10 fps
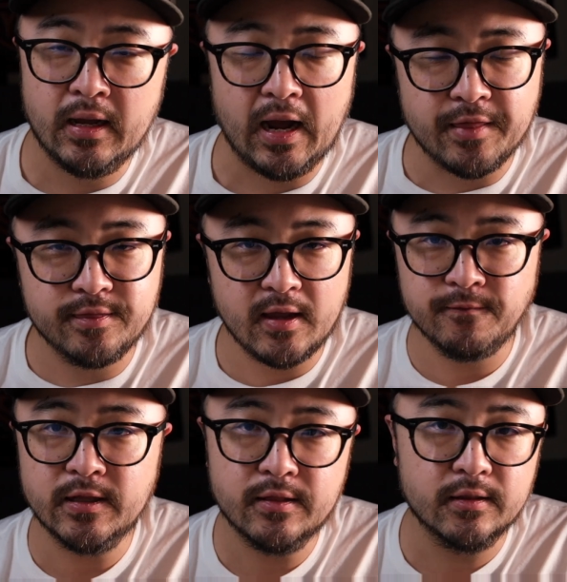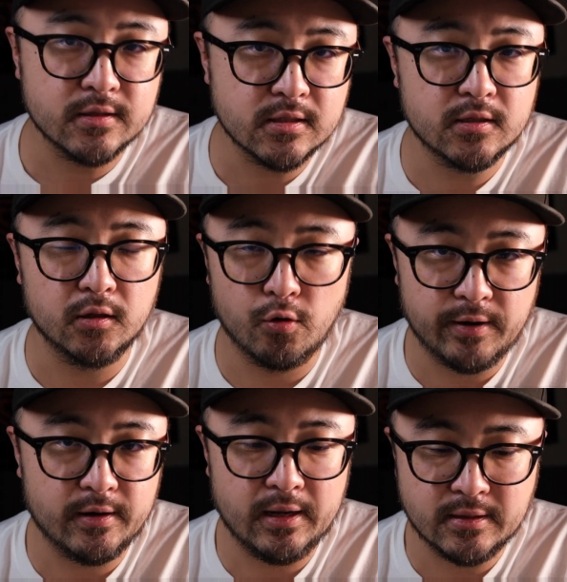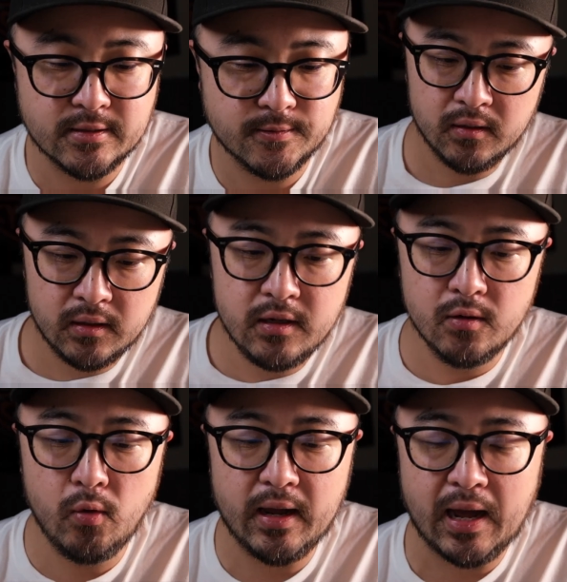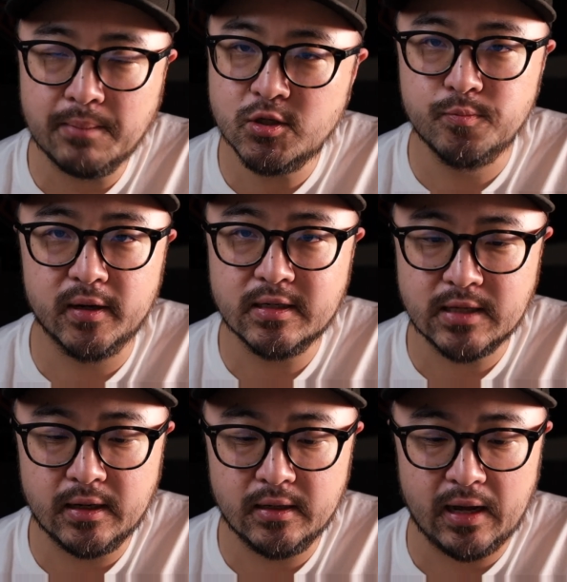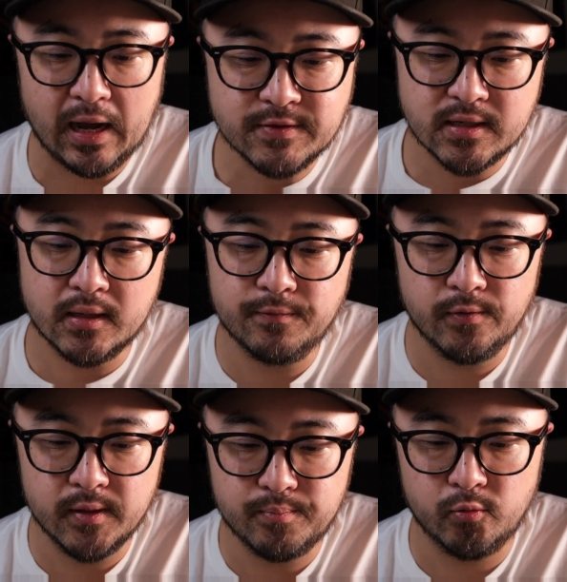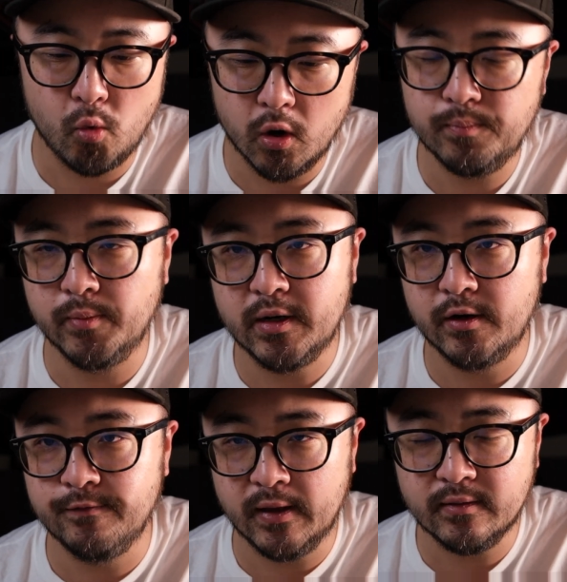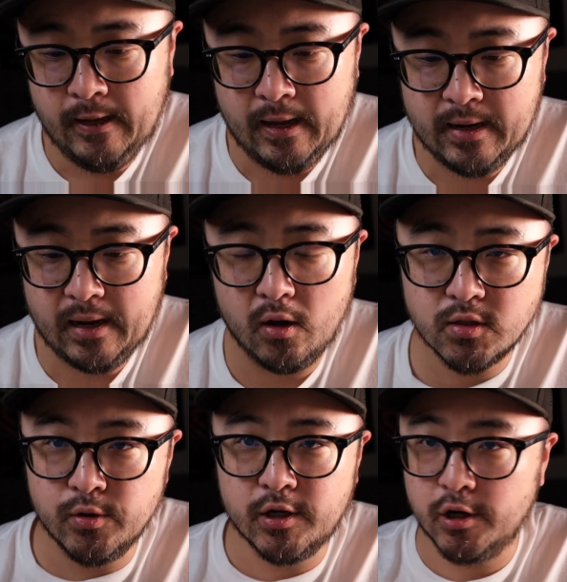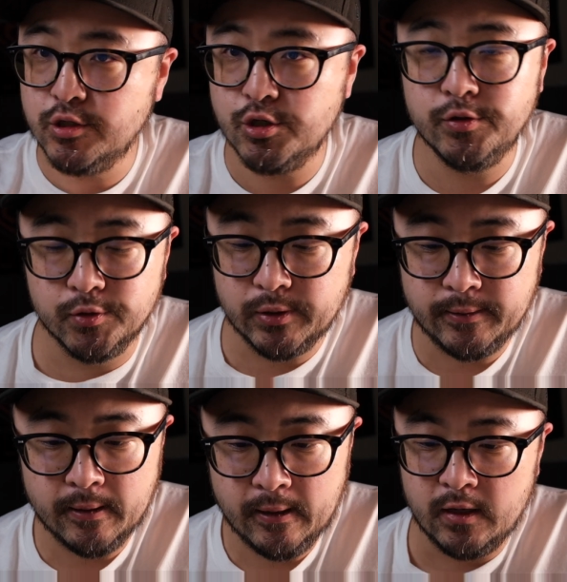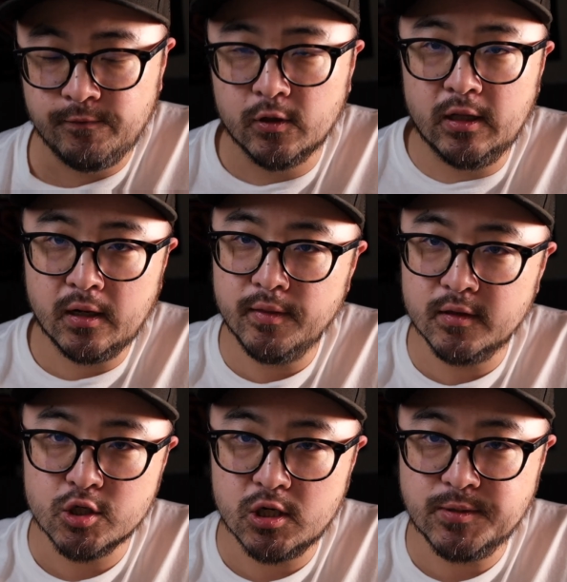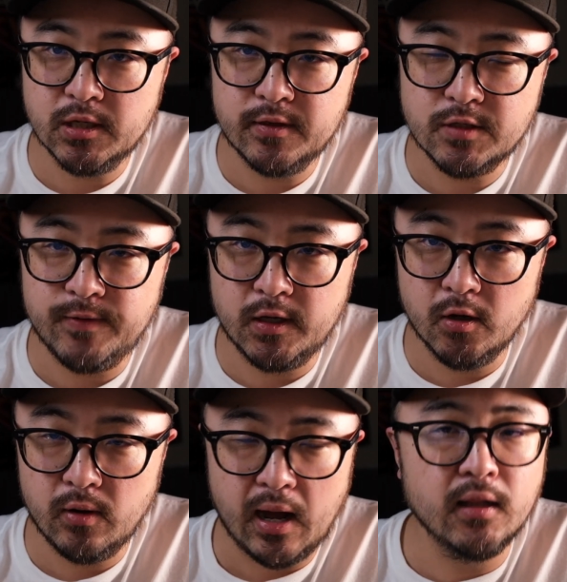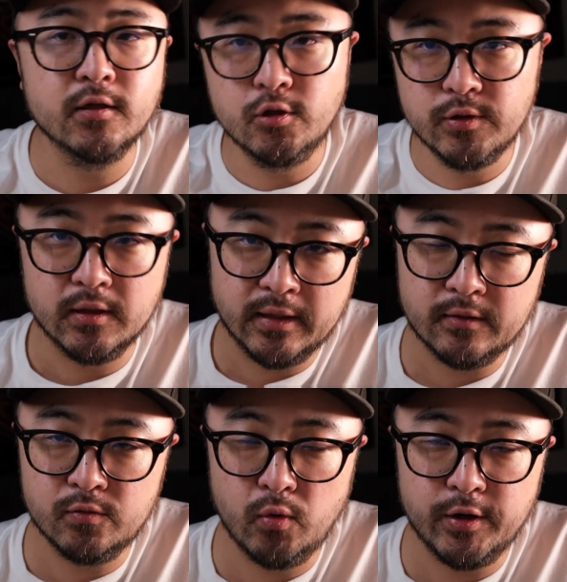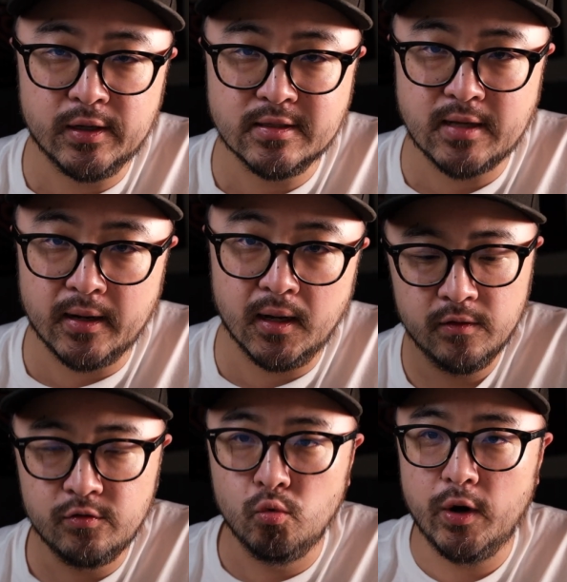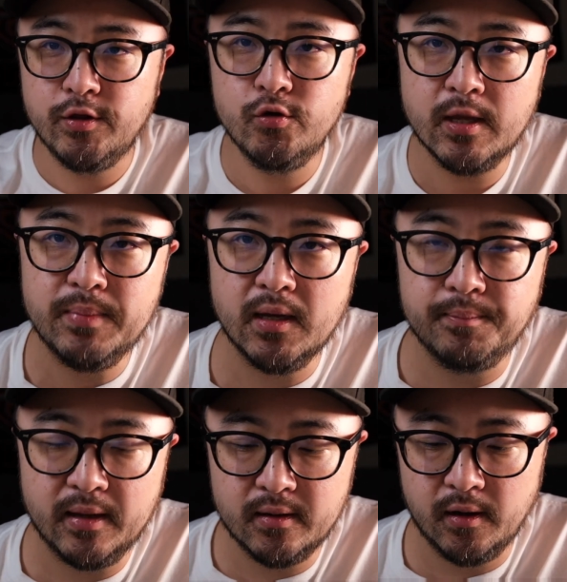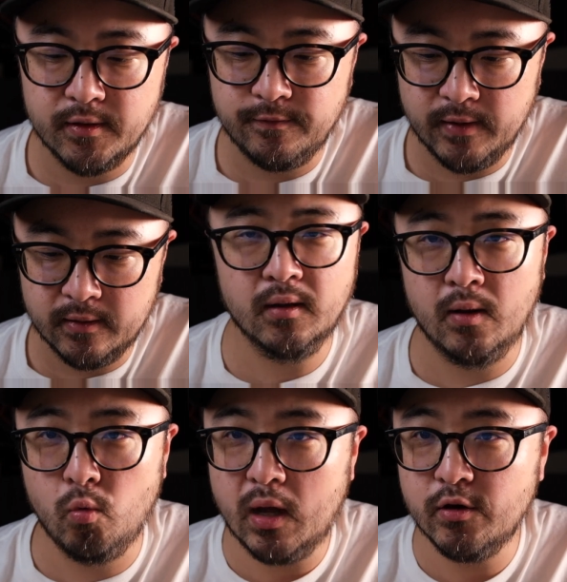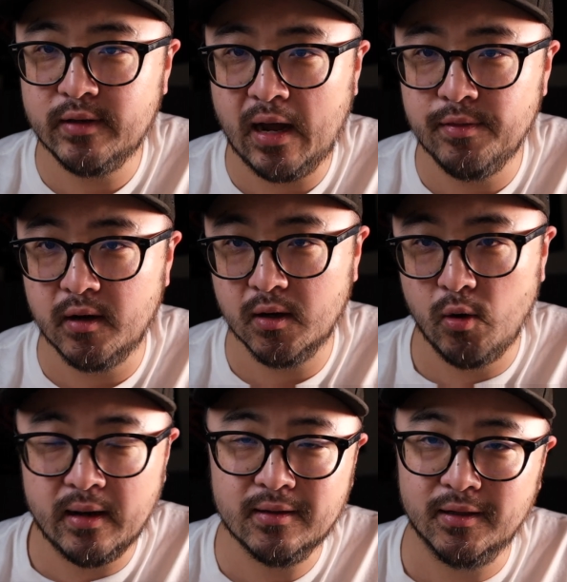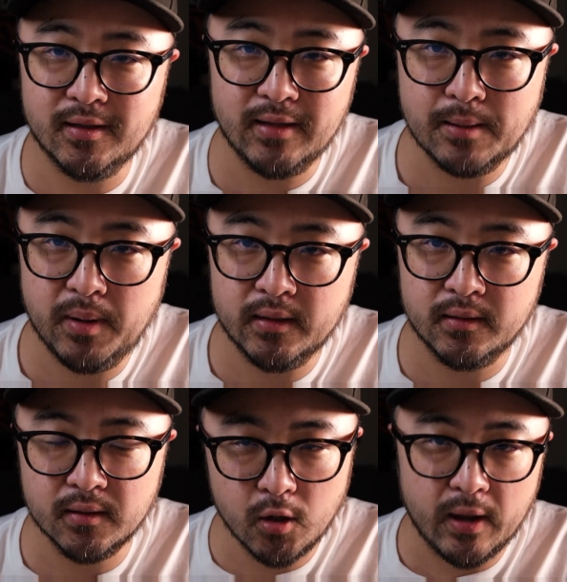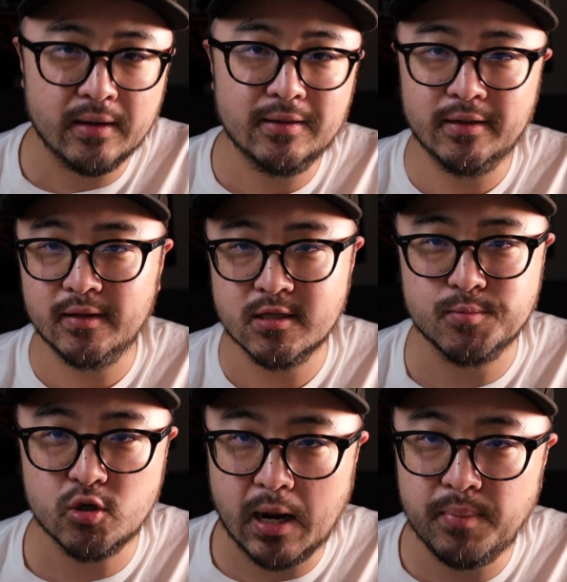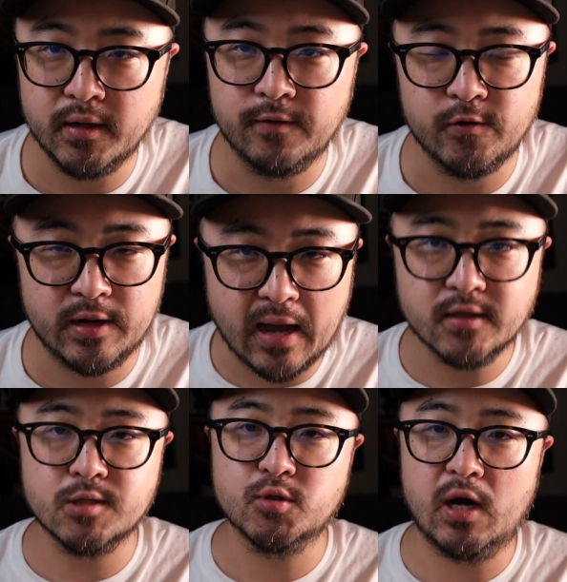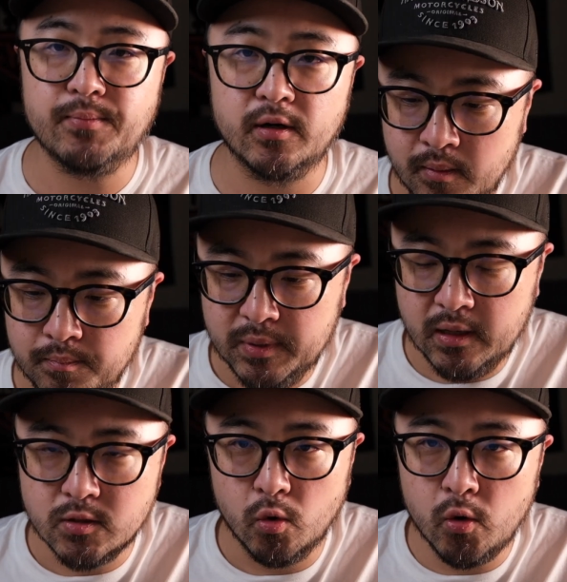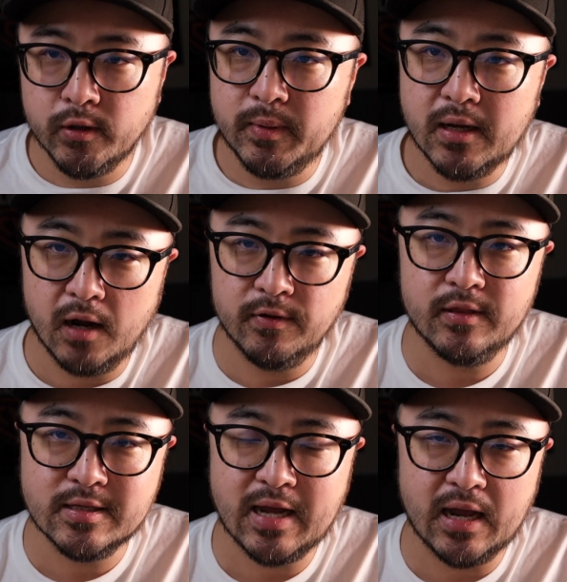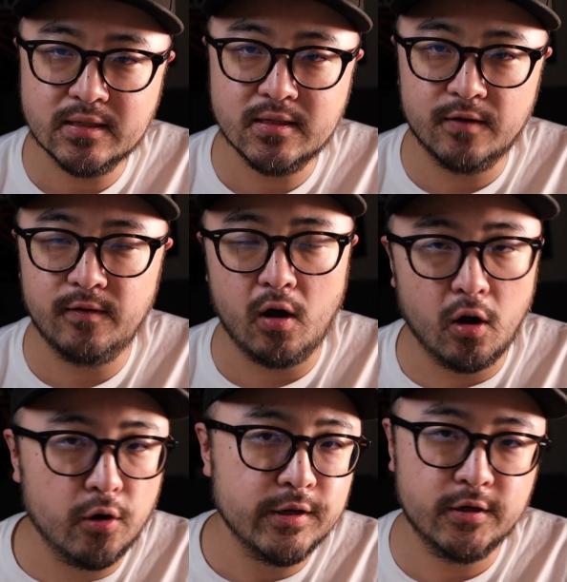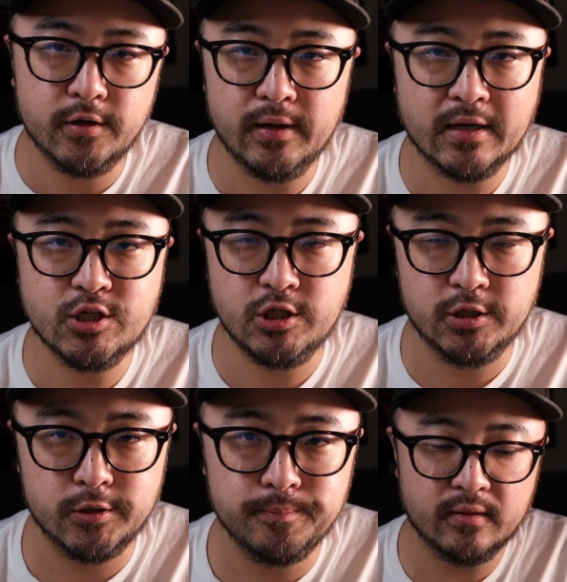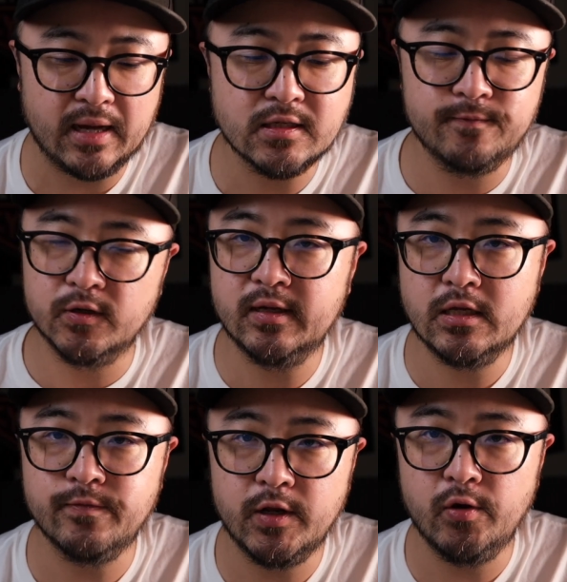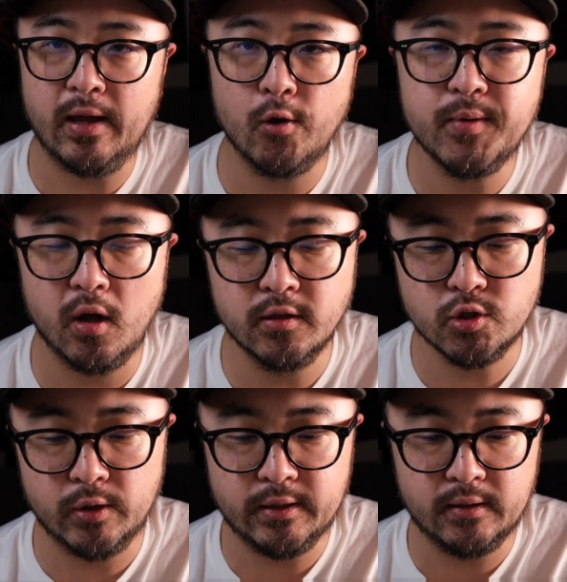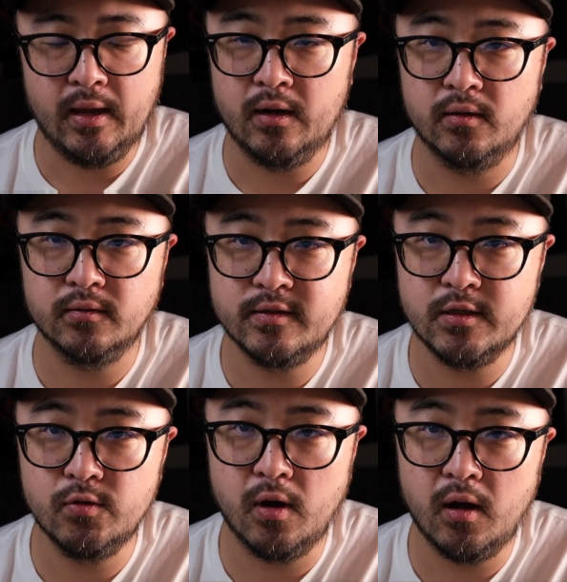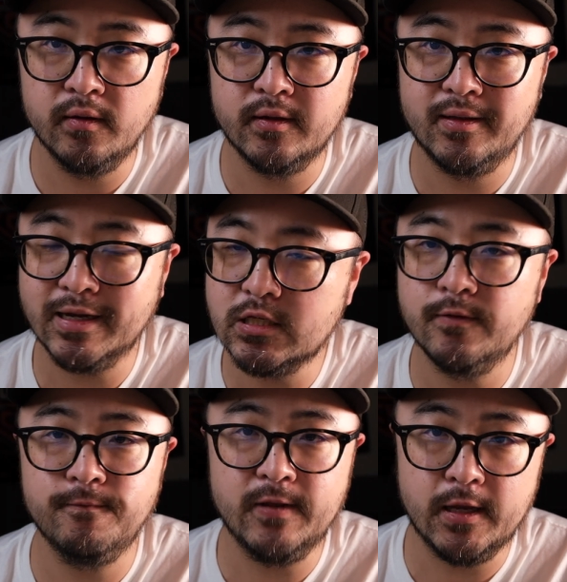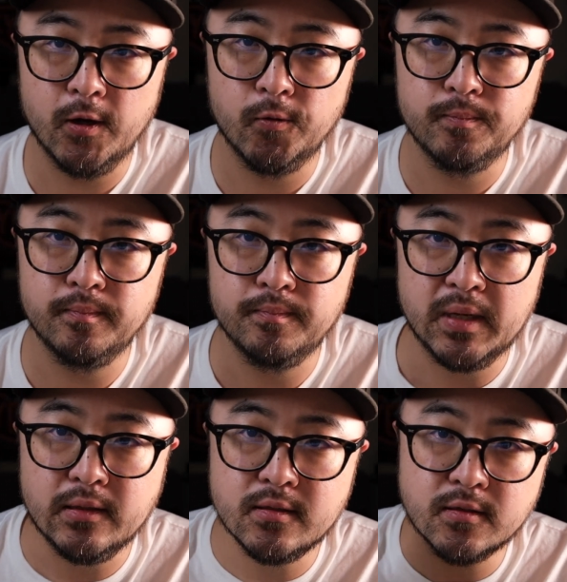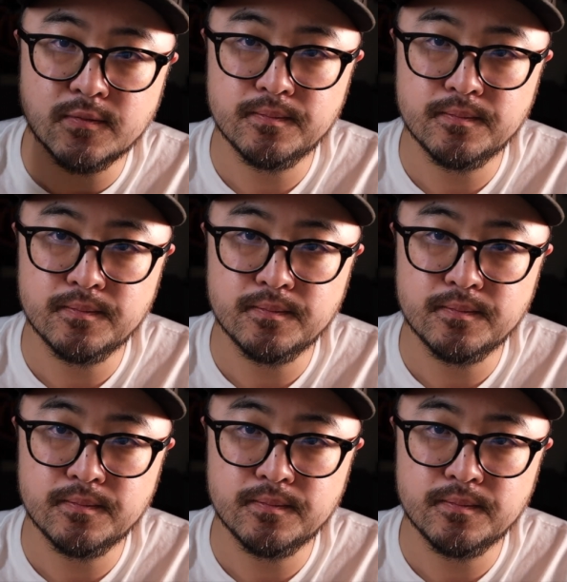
I definitely think this is the Lowrider S. Either way, I'm super excited. I've signed up for the world premiere event, and I'd also encourage you to do it. If you click on the description of this video, I'll include a link to where you can sign up, to where you can be updated on the event. And while you're down there, go ahead and click the like button, go ahead and click the subscribe button if you're not a subscriber, because we're going to be covering this kind of stuff all year next year. That's it for today's video. I hope you all enjoyed it, and I'll see you all in the next video. Peace.